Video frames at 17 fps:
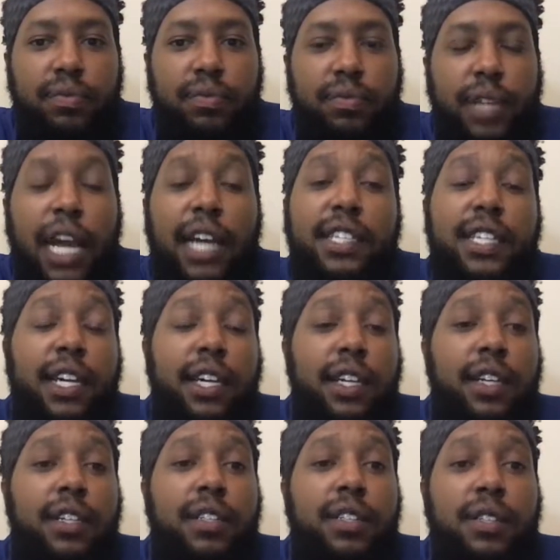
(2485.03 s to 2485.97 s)
I'll tell you
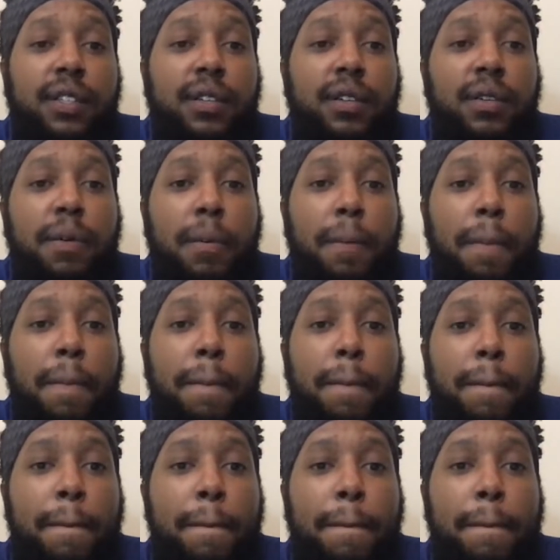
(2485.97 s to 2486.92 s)
this.
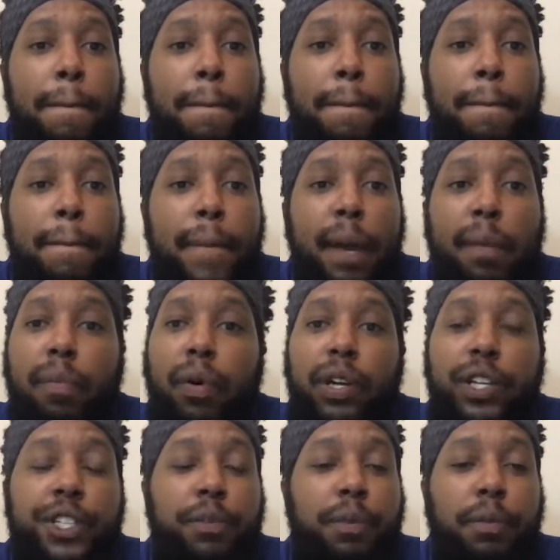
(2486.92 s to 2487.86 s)
That boy
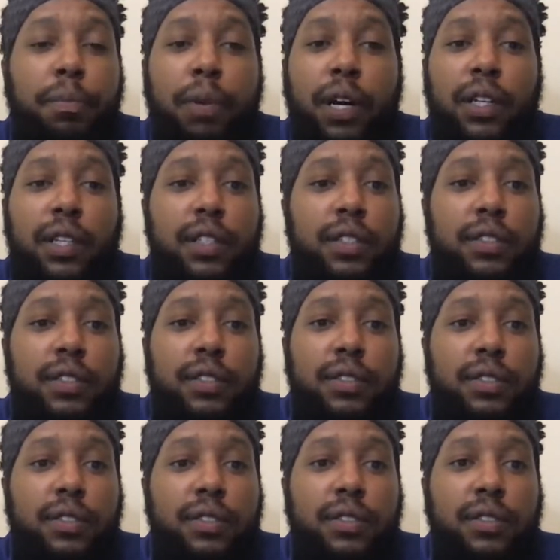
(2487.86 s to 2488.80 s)
Jimmy Butler,
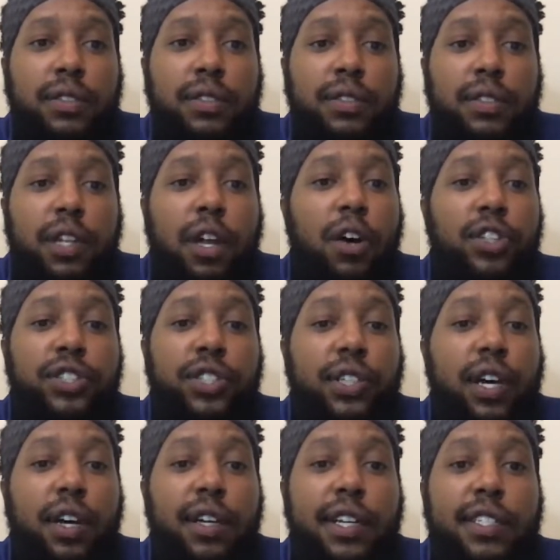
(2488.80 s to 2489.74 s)
lost in
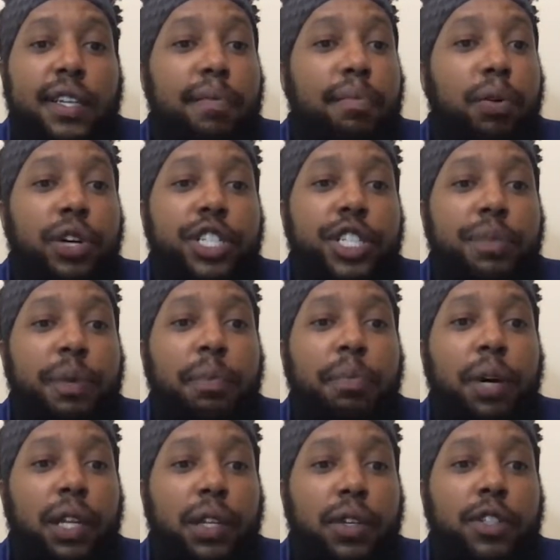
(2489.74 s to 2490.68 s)
all this, that boy Jimmy
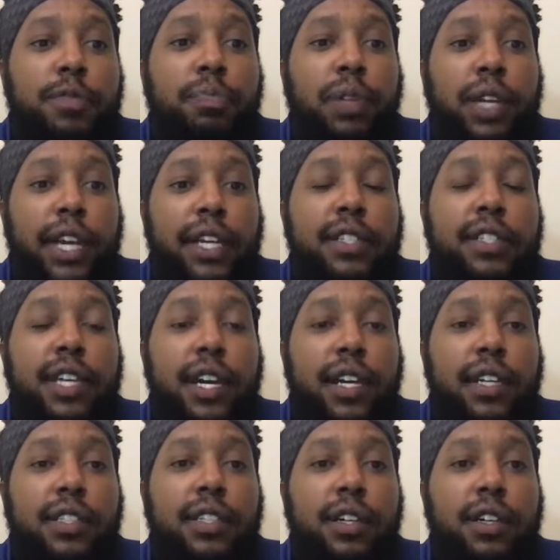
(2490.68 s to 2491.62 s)
Butler is playing his
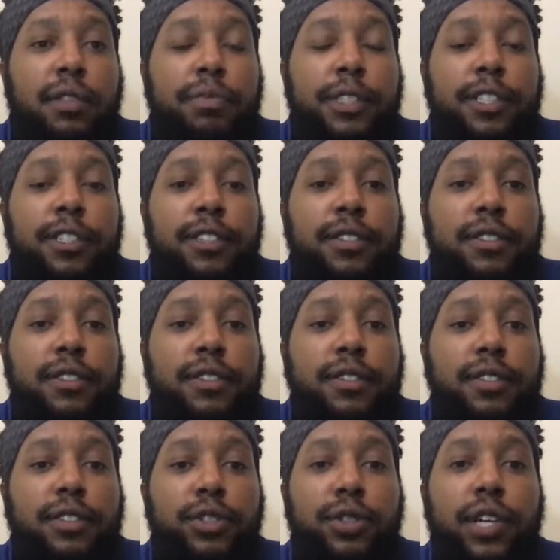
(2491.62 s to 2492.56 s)
ass off, man.
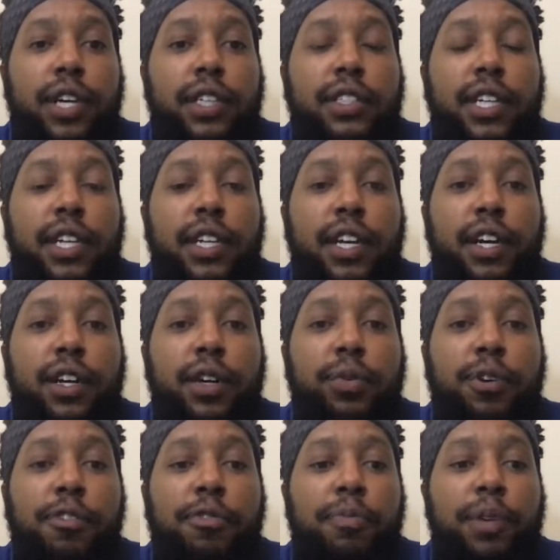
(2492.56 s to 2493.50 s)
You can't take nothing
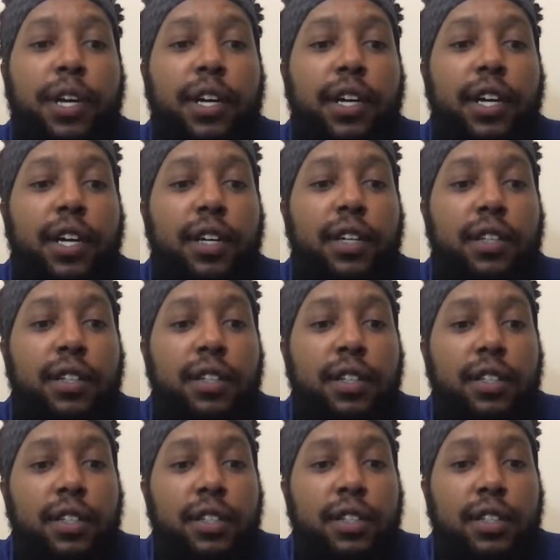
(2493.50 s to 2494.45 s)
away from that guy.
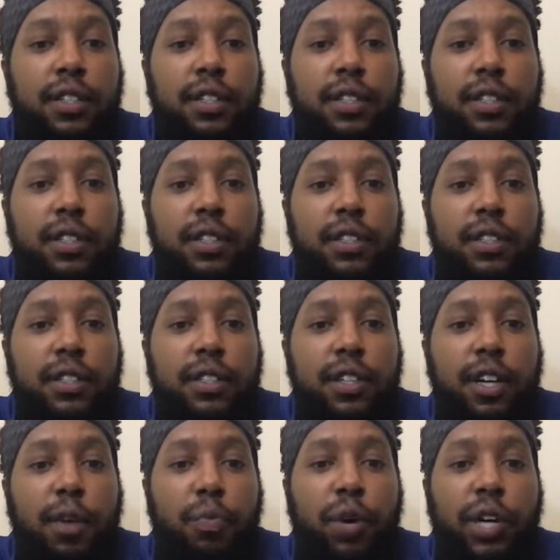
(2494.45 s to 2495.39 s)

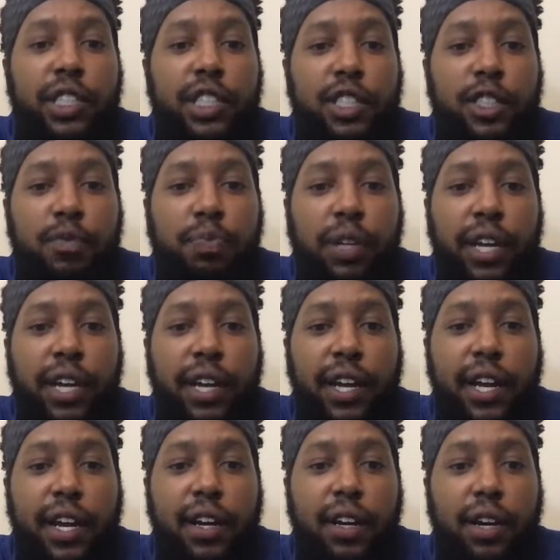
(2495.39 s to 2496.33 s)
I'm watching this play
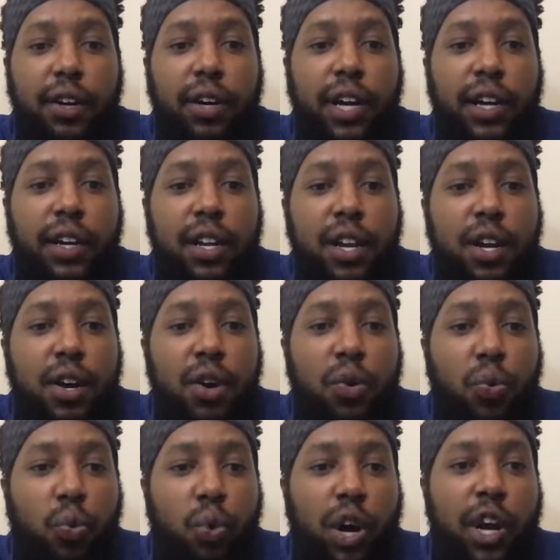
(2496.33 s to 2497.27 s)
now. Okay.
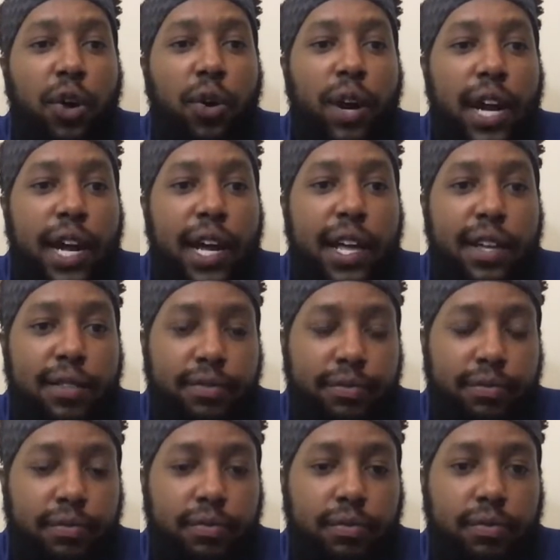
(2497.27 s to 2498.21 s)
109,
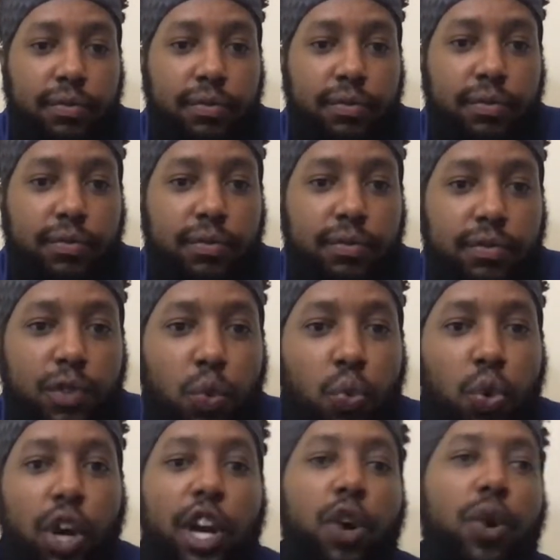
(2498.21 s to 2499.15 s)

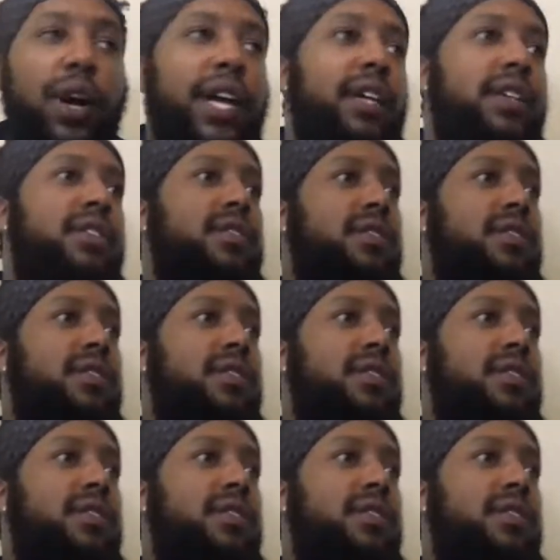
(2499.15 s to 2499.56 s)
108.